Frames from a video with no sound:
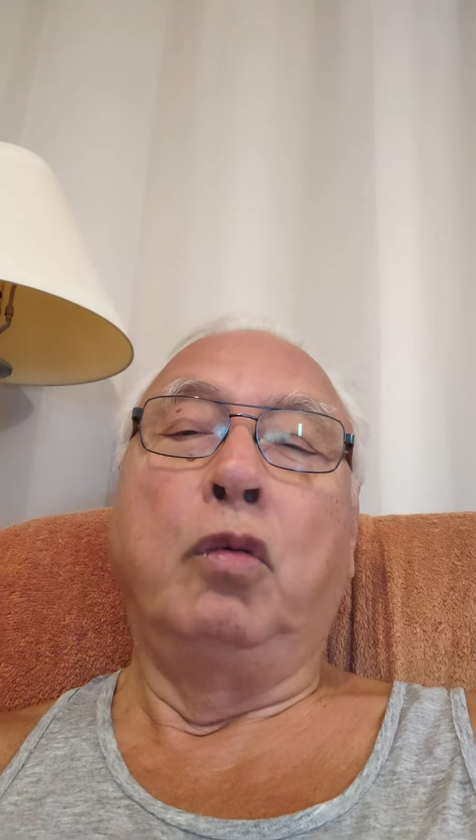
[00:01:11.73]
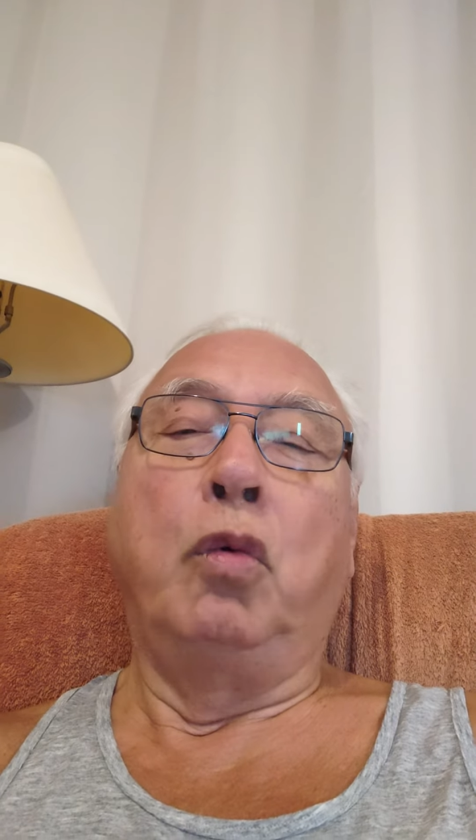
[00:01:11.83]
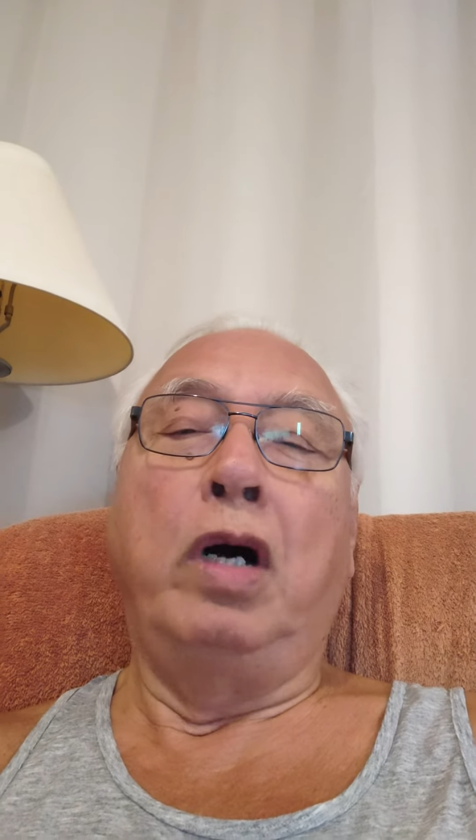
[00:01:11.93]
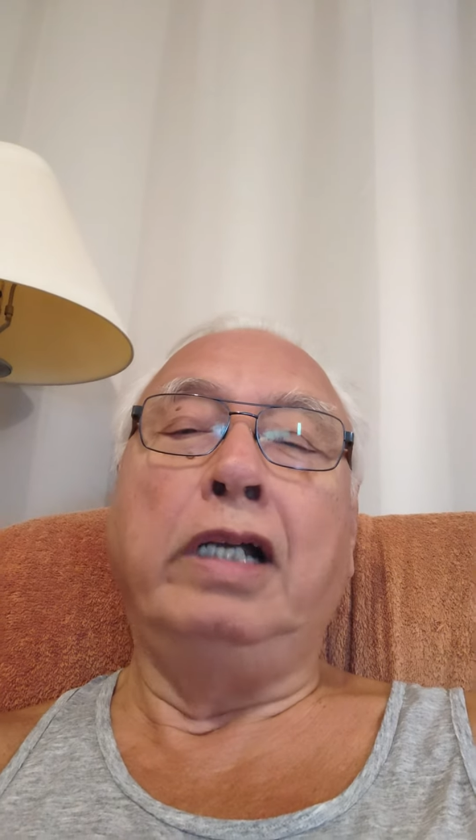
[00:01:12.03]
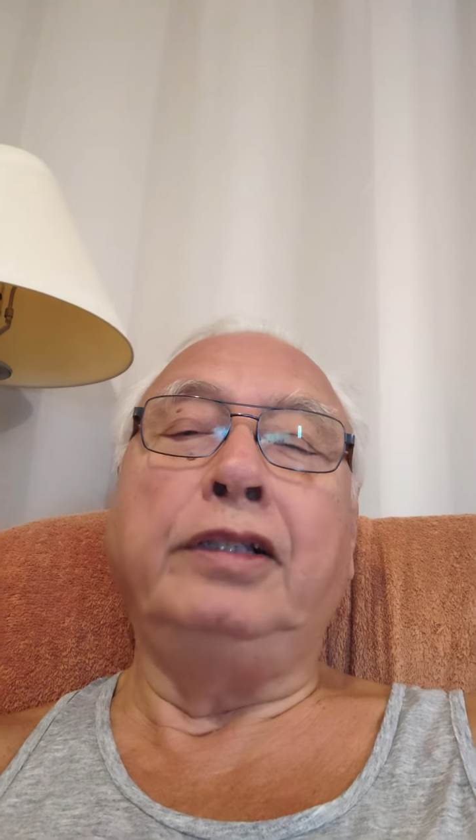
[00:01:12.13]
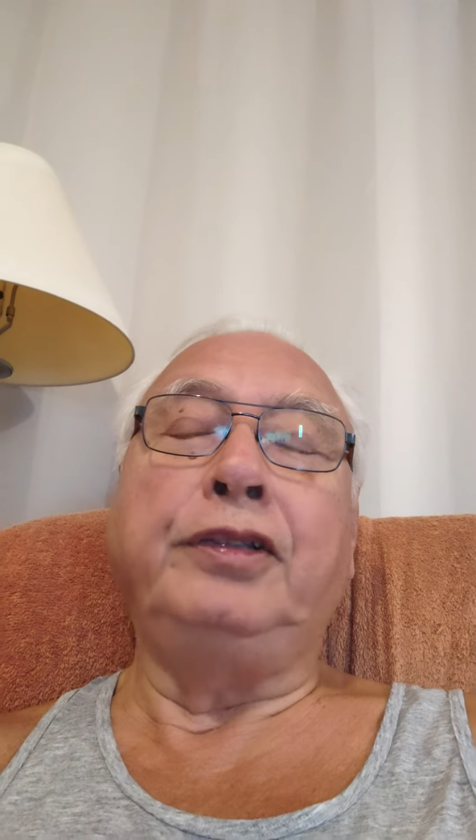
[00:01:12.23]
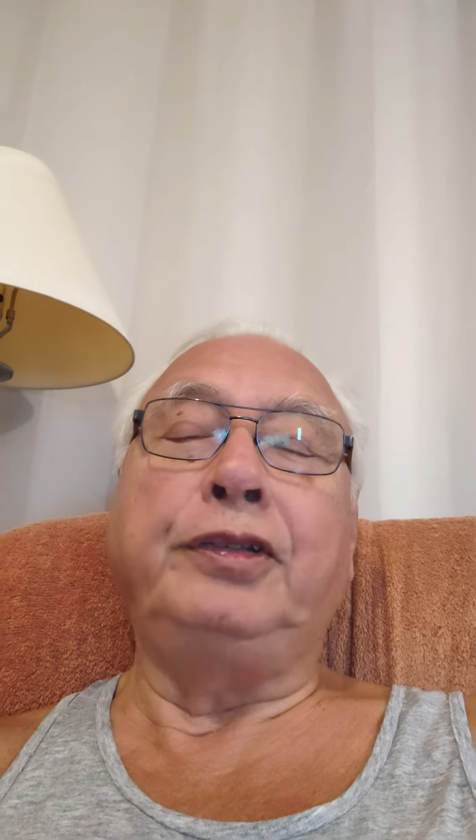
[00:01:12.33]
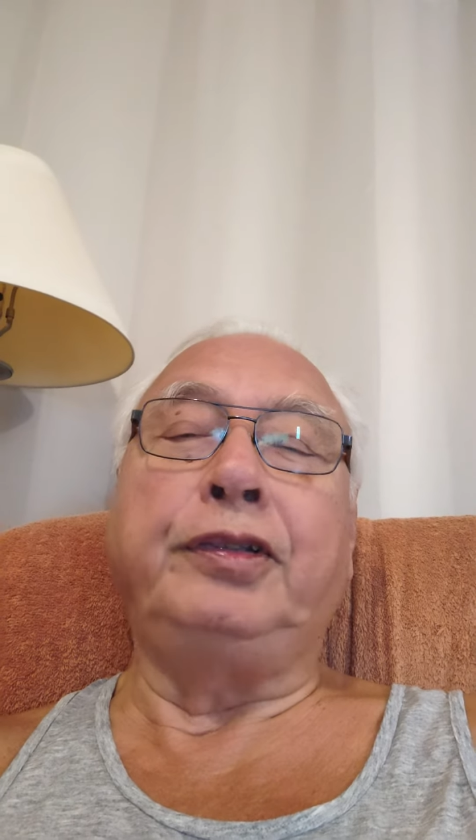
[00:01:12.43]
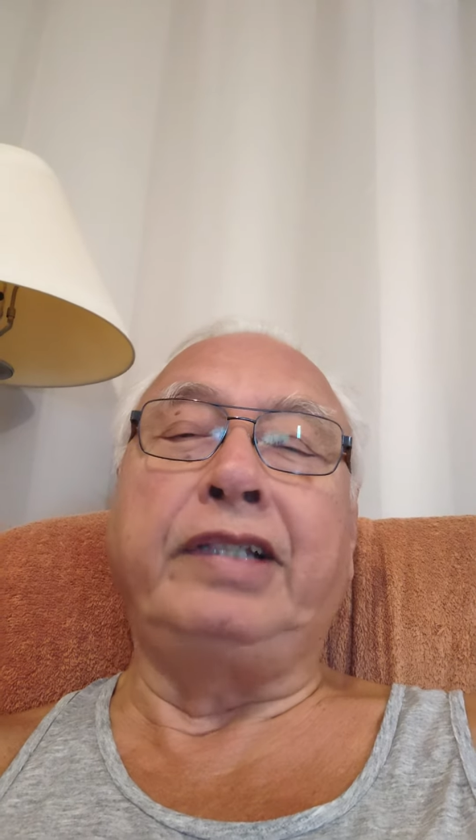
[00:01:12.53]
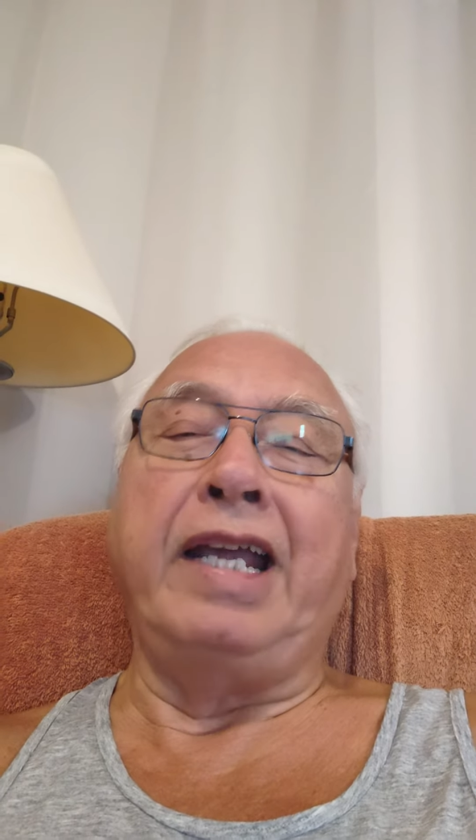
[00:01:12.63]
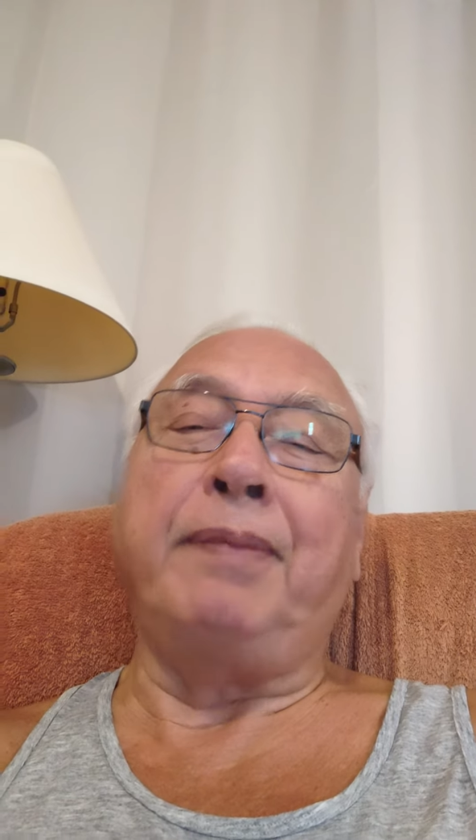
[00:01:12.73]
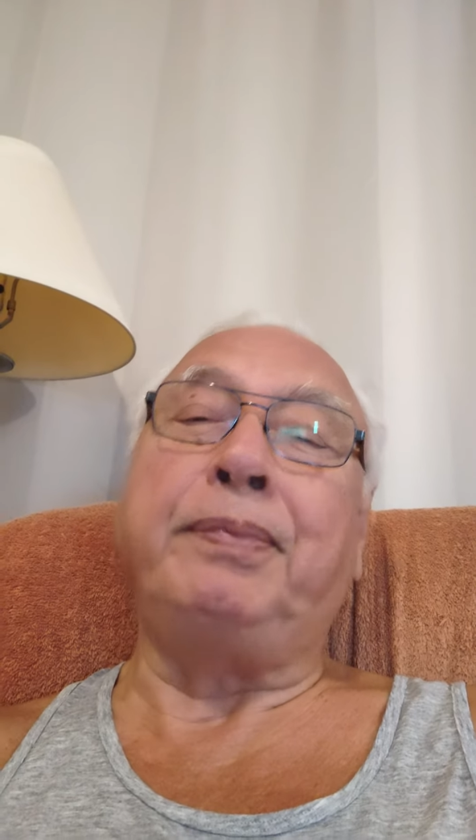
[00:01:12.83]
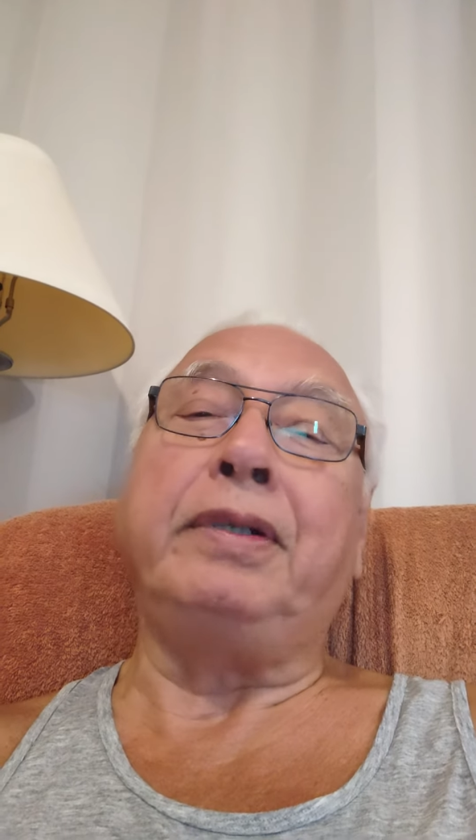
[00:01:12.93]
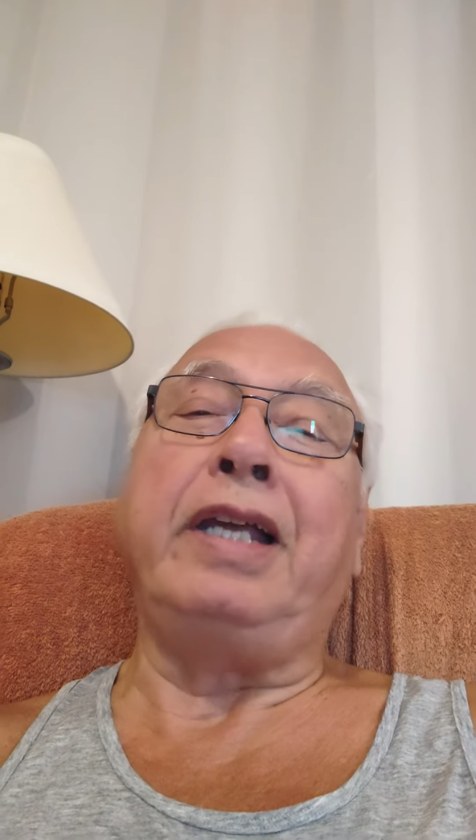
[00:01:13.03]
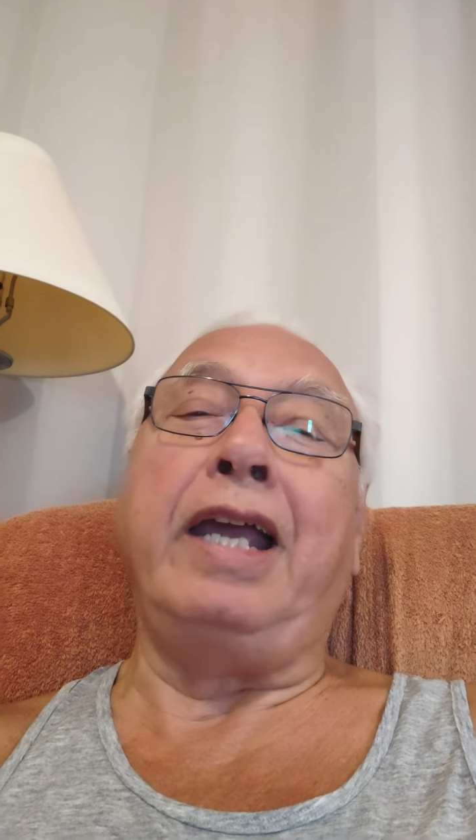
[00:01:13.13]
One
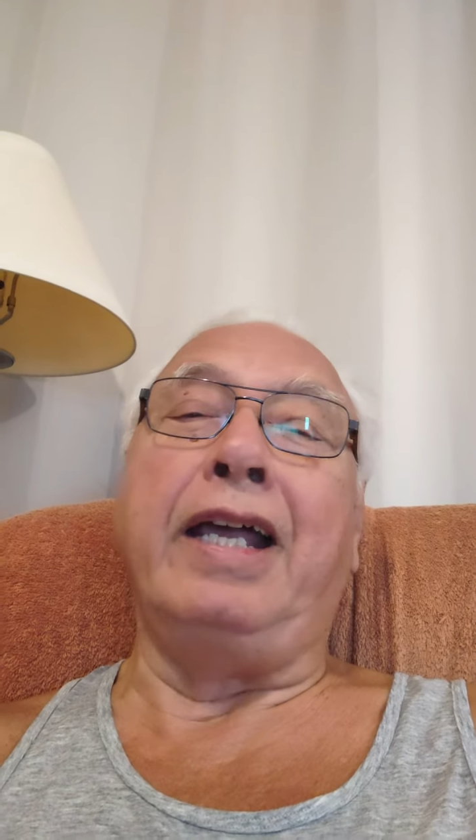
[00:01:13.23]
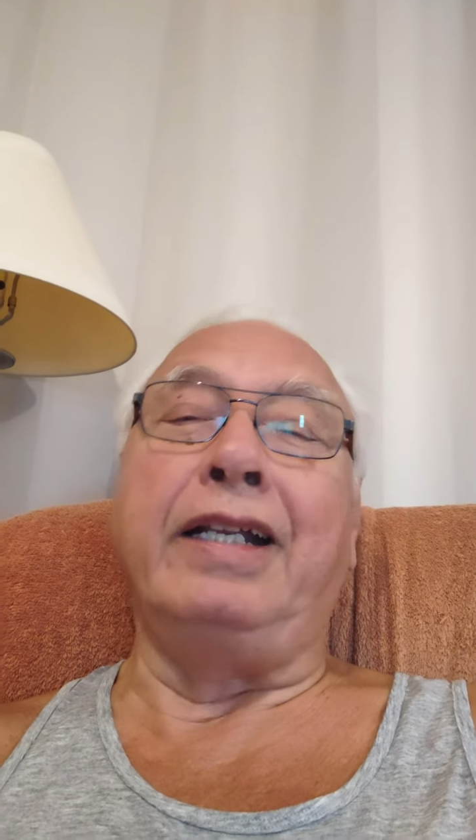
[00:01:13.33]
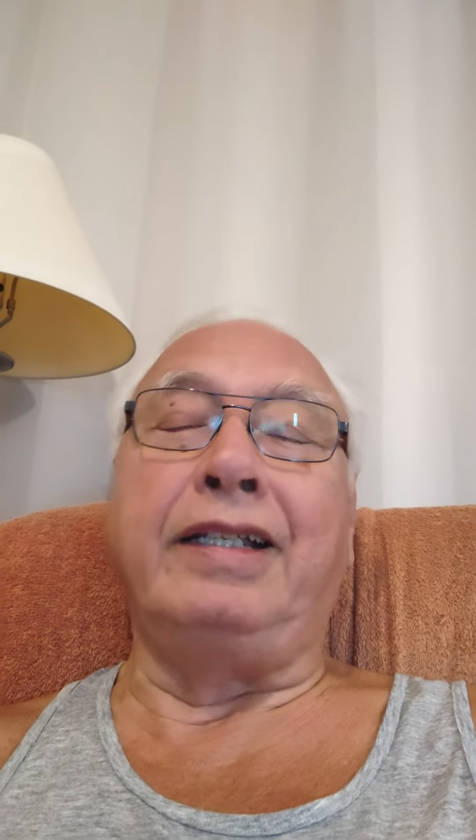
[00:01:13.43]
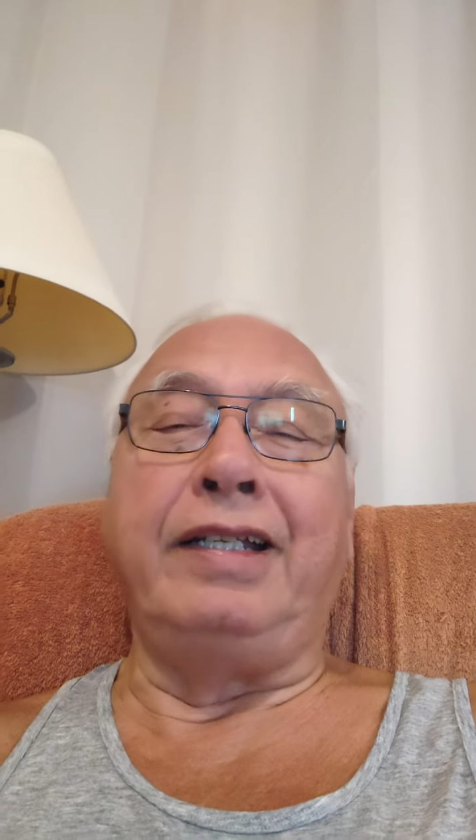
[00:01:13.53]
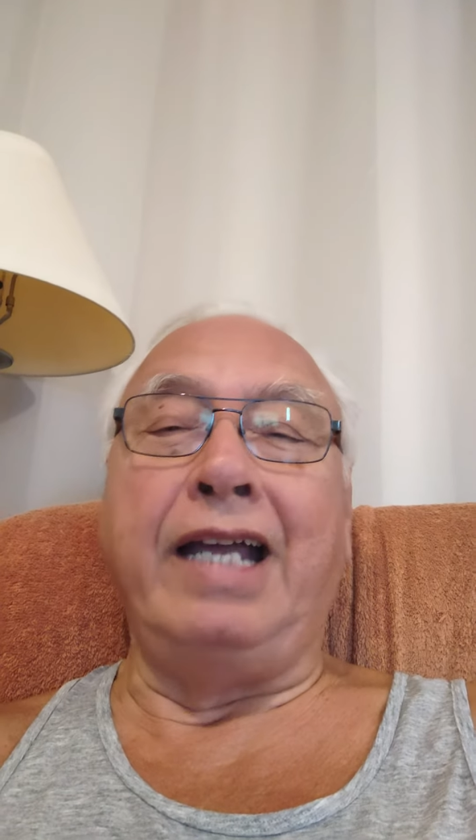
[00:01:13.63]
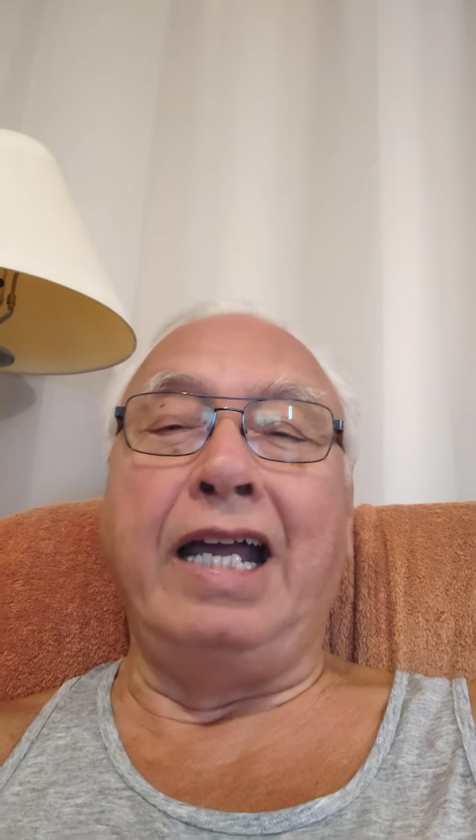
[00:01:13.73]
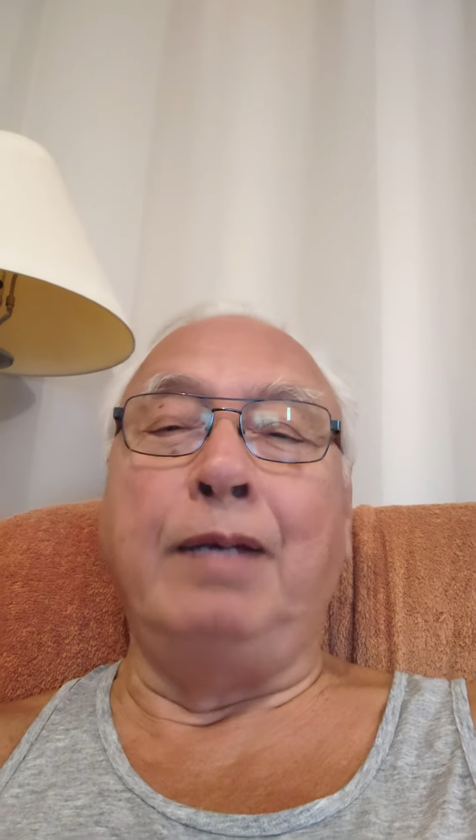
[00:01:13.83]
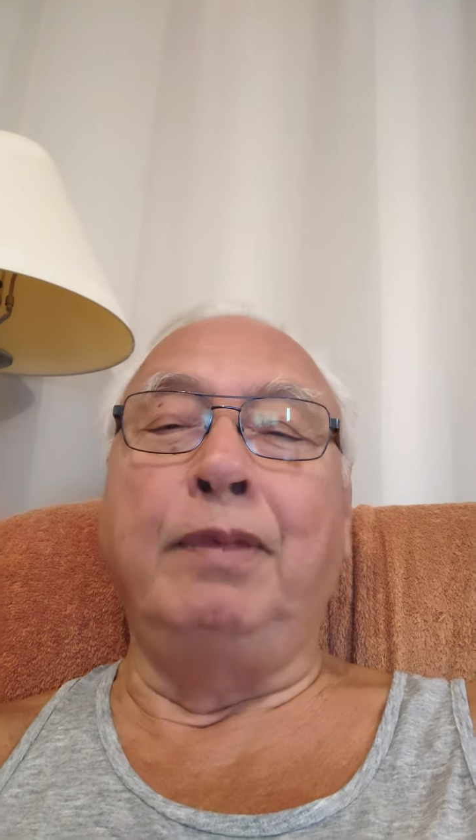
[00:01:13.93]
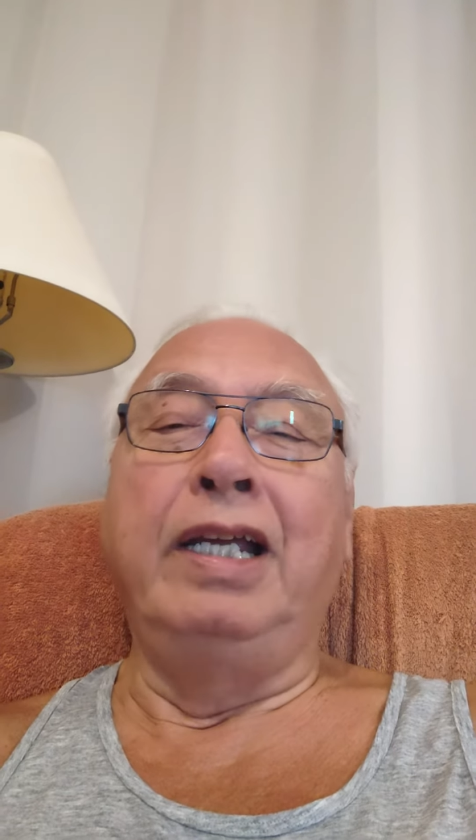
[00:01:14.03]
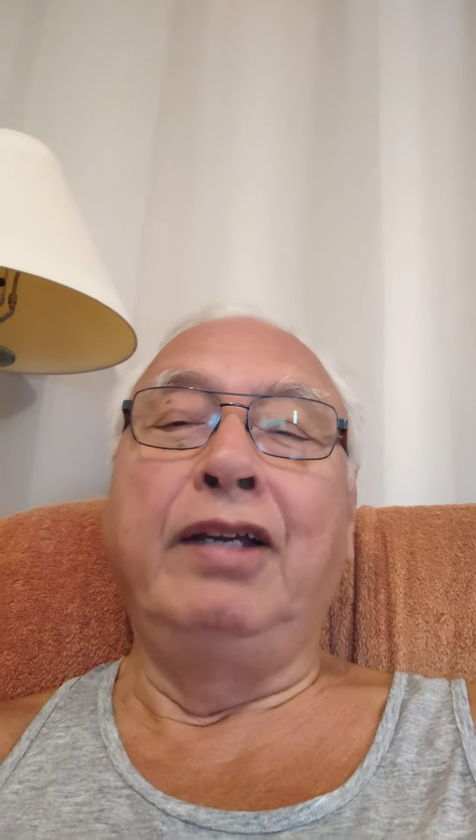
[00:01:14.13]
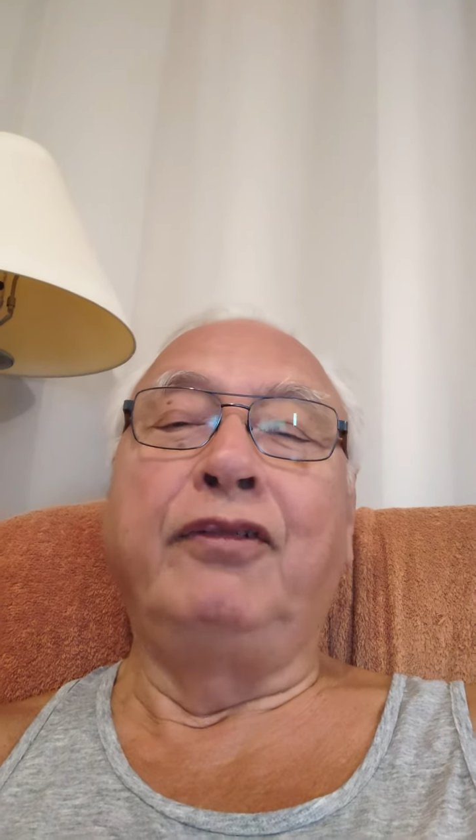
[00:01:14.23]
step at a time.